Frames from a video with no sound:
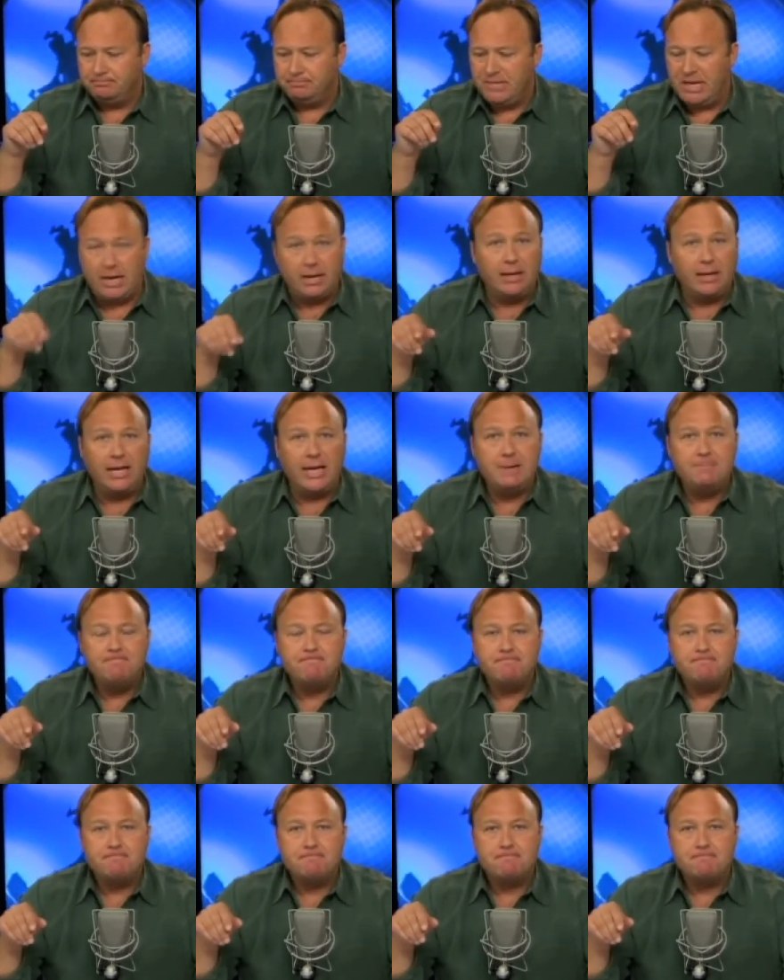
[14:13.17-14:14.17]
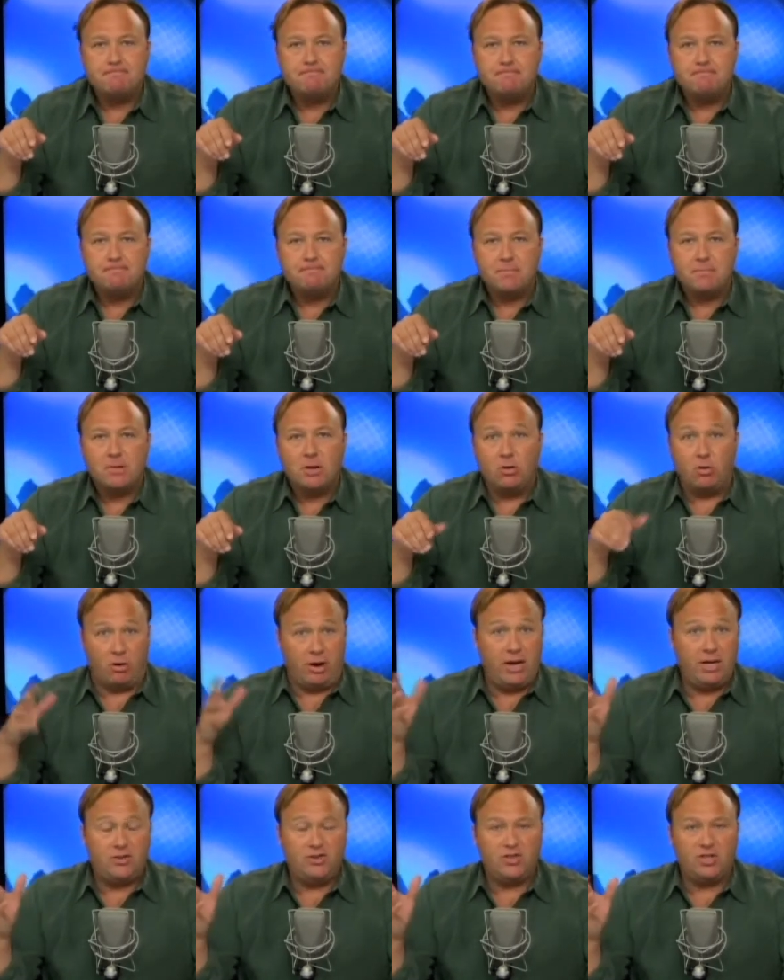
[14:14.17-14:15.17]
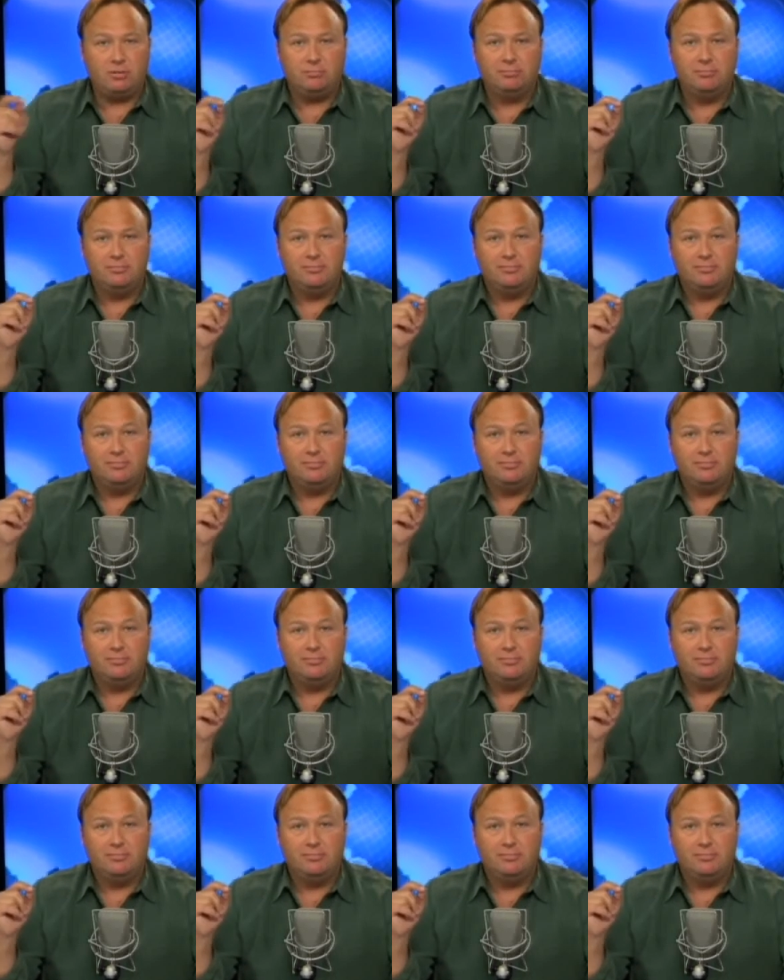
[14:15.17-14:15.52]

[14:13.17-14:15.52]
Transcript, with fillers: Italy, Greece